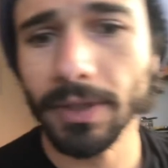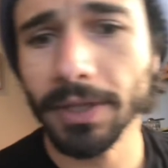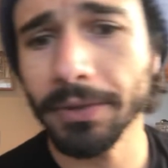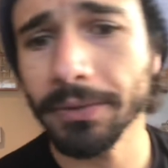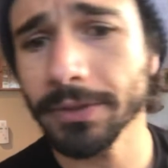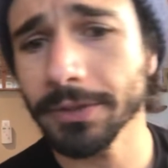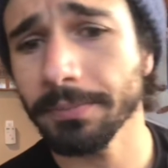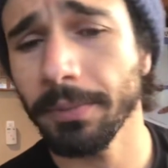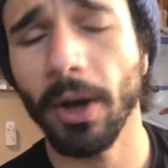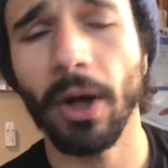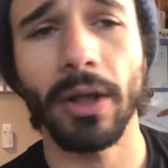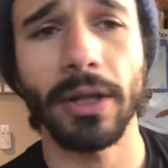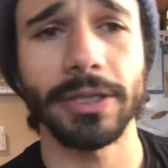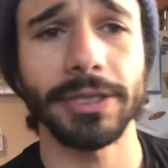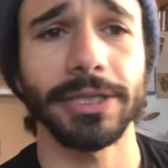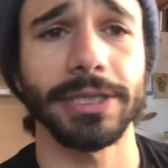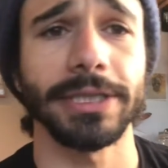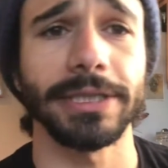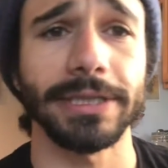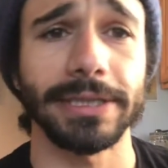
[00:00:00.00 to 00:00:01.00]
It was
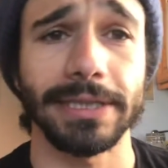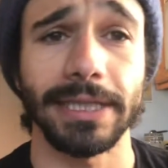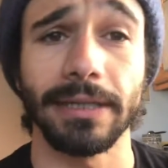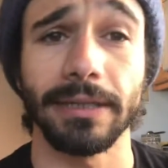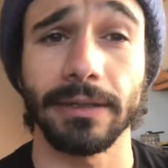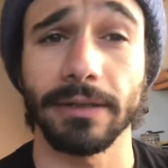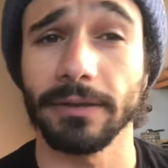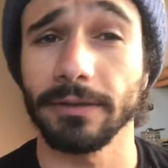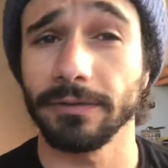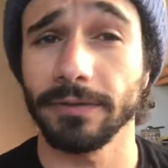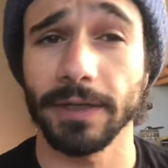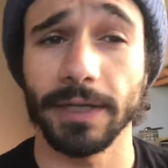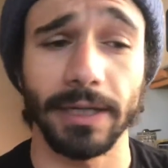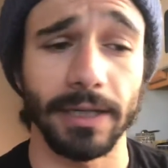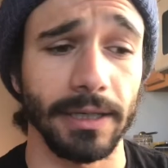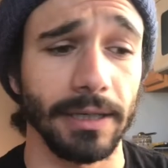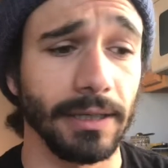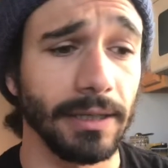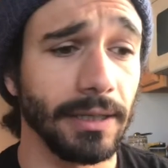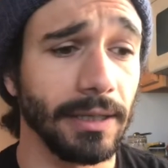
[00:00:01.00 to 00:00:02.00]
polished instead of.
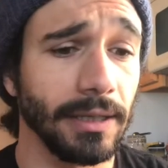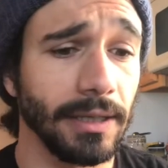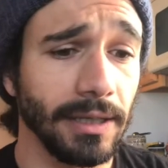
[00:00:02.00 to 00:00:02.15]
Uh,